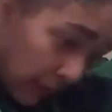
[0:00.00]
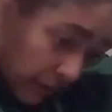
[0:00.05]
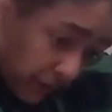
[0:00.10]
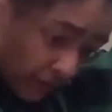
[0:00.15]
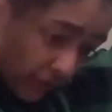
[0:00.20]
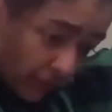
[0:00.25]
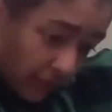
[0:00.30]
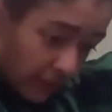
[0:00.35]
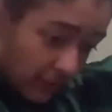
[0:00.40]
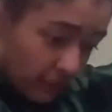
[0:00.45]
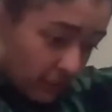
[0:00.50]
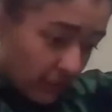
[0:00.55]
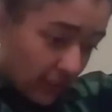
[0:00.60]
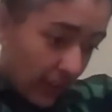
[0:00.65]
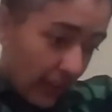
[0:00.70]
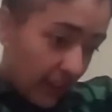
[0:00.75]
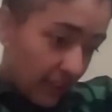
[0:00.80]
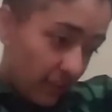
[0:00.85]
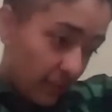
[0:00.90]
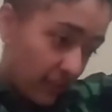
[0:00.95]
that was all that
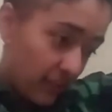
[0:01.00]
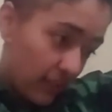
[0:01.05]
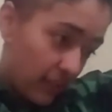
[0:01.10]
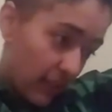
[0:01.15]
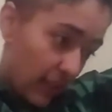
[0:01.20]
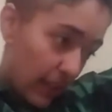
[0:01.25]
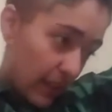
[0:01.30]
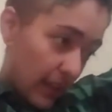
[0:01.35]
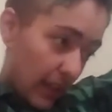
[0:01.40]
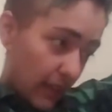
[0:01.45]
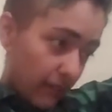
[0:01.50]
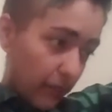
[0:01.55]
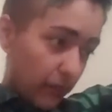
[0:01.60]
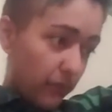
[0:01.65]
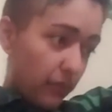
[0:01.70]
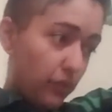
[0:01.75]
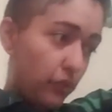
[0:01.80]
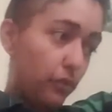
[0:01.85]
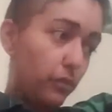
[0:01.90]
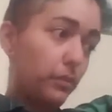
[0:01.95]
she asked. I have
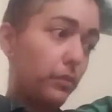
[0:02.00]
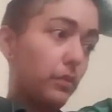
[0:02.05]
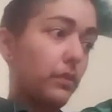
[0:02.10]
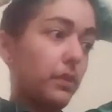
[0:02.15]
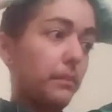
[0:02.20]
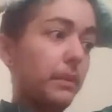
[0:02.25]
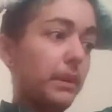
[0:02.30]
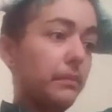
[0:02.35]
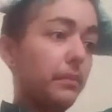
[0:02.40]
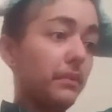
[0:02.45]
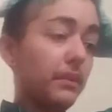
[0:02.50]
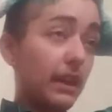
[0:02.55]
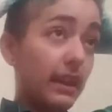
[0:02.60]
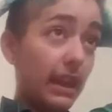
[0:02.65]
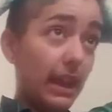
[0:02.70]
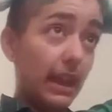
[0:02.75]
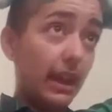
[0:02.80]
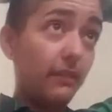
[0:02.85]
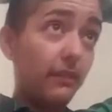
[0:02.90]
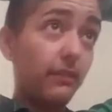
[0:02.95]
a few more people
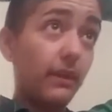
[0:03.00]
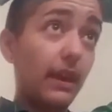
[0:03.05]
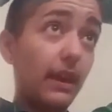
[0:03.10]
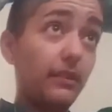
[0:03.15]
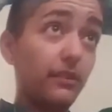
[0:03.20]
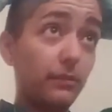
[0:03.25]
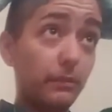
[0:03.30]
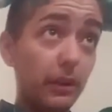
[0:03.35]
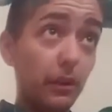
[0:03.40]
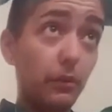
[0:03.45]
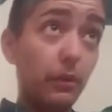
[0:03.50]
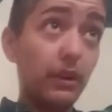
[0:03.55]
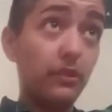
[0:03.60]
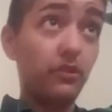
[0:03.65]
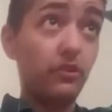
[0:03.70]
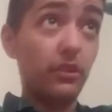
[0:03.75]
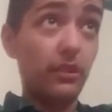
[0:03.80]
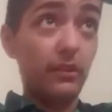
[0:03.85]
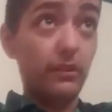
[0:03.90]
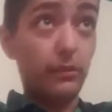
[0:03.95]
that have asked me
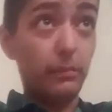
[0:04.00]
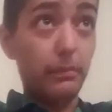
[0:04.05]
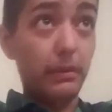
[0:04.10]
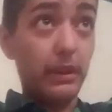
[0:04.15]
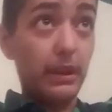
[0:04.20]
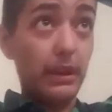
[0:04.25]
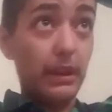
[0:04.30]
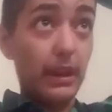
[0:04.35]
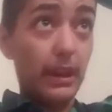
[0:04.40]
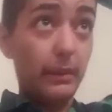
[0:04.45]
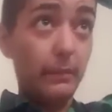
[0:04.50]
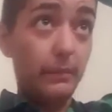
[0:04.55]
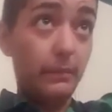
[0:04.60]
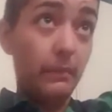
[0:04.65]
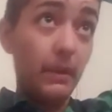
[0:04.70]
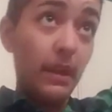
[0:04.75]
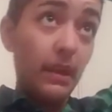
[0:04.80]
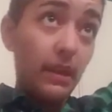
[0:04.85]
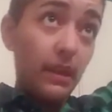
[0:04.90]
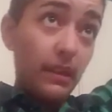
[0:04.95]
questions, but
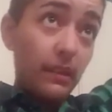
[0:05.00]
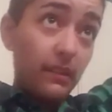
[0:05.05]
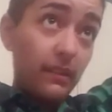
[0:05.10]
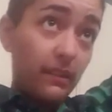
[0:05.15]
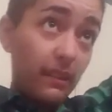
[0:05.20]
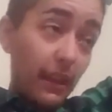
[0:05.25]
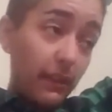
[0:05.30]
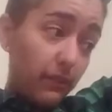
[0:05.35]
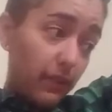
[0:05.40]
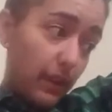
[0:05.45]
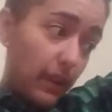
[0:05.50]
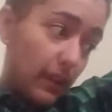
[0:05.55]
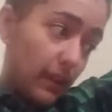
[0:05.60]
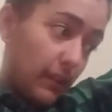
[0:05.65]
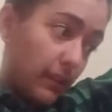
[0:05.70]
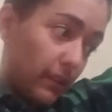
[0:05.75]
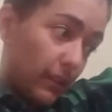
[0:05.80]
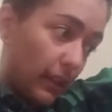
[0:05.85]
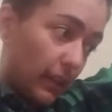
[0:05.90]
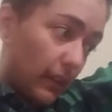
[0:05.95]
I'm
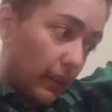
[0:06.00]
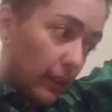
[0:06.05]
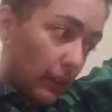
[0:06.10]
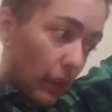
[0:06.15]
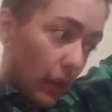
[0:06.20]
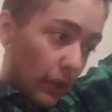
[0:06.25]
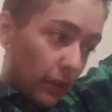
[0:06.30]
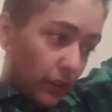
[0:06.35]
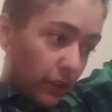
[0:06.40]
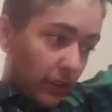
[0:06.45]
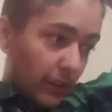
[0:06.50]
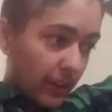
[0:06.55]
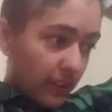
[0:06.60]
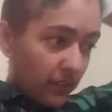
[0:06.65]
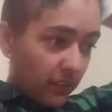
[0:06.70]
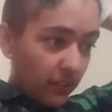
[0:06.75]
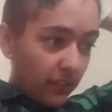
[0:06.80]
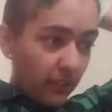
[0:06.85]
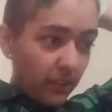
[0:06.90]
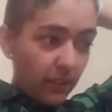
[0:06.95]
saving the longer
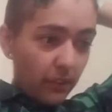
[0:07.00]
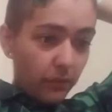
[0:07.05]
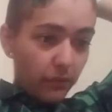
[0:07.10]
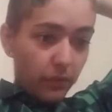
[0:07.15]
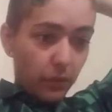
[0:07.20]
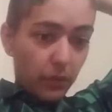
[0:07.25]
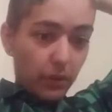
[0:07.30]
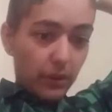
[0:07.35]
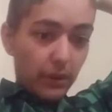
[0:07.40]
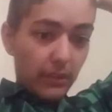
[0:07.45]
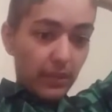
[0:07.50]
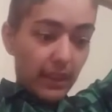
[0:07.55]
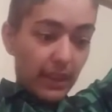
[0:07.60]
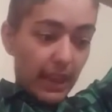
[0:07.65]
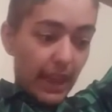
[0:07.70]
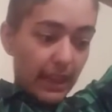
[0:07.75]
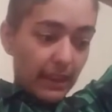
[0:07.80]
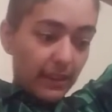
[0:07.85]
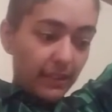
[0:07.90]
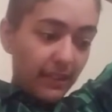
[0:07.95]
list for
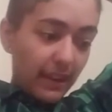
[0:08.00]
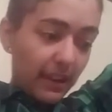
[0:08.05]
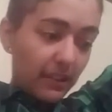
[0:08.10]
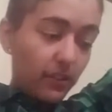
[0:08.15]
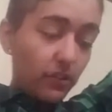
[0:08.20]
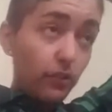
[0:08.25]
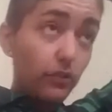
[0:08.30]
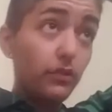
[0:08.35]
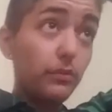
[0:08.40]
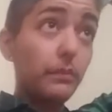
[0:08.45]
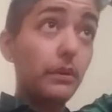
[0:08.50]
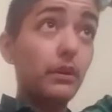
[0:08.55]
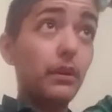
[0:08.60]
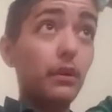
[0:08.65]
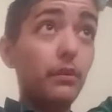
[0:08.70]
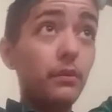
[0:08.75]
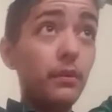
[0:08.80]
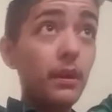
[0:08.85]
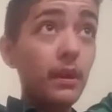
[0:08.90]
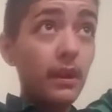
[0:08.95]
the henna tattoo
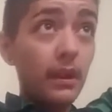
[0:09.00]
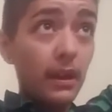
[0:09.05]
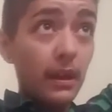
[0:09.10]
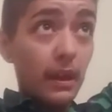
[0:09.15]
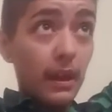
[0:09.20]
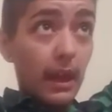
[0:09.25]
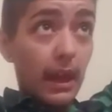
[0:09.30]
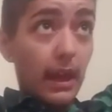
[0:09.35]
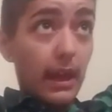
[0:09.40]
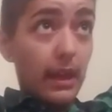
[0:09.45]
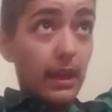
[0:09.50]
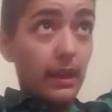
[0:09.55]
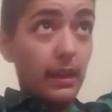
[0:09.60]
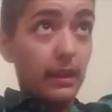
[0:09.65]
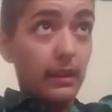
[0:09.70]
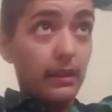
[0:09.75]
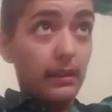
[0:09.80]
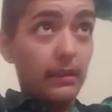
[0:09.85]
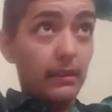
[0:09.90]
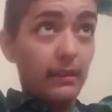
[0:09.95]
tomorrow,
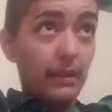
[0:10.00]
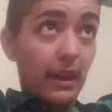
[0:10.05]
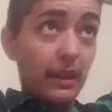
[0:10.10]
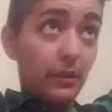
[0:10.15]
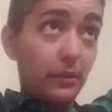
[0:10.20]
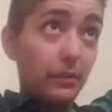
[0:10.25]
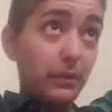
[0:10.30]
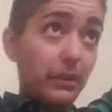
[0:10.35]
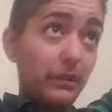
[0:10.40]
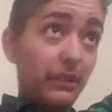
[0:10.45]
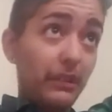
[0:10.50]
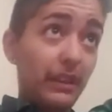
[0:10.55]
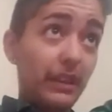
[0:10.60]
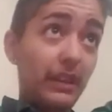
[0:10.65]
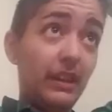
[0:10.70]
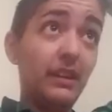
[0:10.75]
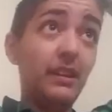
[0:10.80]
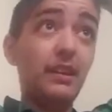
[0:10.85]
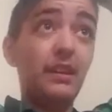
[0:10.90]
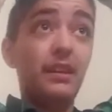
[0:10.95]
and I don't
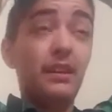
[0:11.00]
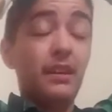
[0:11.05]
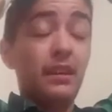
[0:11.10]
really